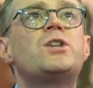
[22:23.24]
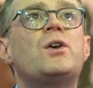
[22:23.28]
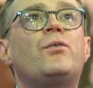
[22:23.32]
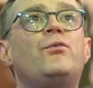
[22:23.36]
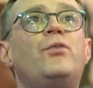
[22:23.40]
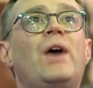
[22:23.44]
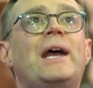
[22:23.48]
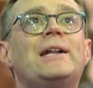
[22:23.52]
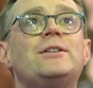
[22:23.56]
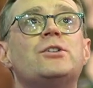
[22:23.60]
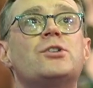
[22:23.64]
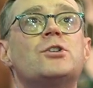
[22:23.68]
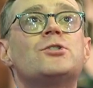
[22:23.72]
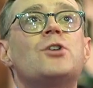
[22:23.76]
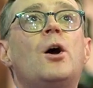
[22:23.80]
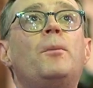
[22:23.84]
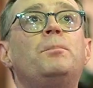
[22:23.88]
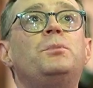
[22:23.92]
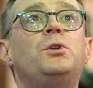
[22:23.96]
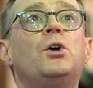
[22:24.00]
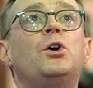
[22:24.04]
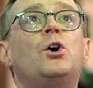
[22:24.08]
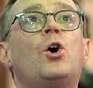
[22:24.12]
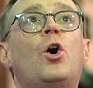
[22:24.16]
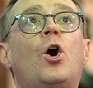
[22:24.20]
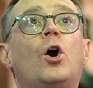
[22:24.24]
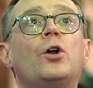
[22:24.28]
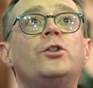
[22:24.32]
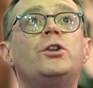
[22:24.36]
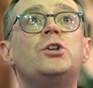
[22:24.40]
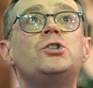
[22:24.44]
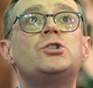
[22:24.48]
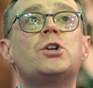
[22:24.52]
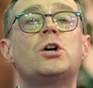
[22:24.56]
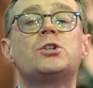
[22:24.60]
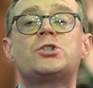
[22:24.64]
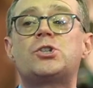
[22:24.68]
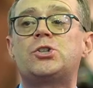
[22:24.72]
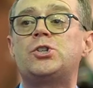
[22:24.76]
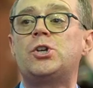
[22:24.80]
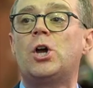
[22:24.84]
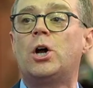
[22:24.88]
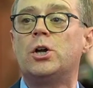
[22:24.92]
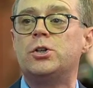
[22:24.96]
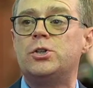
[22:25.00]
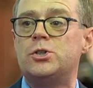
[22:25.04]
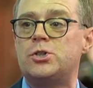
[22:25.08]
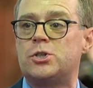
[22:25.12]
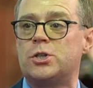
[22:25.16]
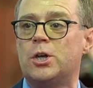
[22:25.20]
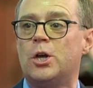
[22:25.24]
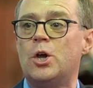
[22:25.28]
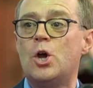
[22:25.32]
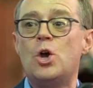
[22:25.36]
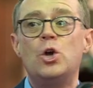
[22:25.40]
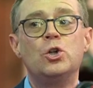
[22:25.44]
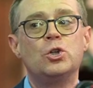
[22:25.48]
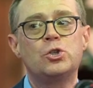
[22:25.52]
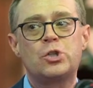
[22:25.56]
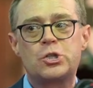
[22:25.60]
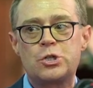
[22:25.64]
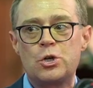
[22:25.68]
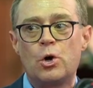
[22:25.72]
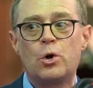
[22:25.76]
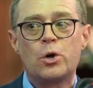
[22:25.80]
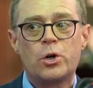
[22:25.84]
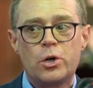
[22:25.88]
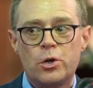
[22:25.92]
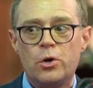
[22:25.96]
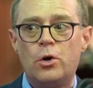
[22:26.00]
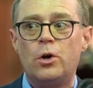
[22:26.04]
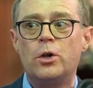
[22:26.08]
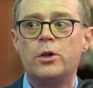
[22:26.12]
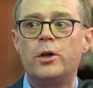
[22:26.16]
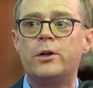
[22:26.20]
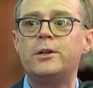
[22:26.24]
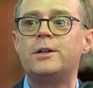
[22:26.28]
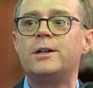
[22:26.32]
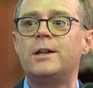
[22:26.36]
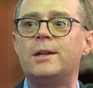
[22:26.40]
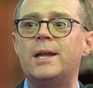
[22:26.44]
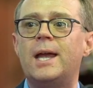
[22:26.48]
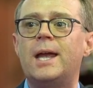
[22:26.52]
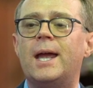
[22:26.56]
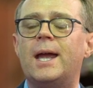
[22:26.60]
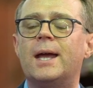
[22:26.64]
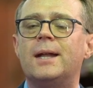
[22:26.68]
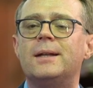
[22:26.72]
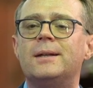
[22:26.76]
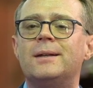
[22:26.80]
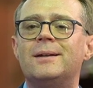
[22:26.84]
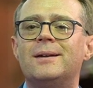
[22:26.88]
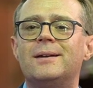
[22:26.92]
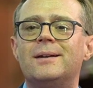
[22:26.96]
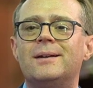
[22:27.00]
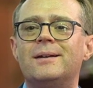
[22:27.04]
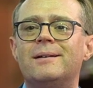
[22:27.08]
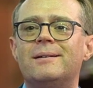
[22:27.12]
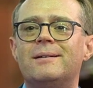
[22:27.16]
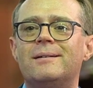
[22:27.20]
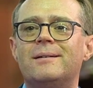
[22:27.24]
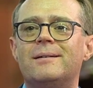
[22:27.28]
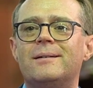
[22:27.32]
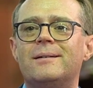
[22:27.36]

offenses up to God, the just judge, who'll sort it all out in the end.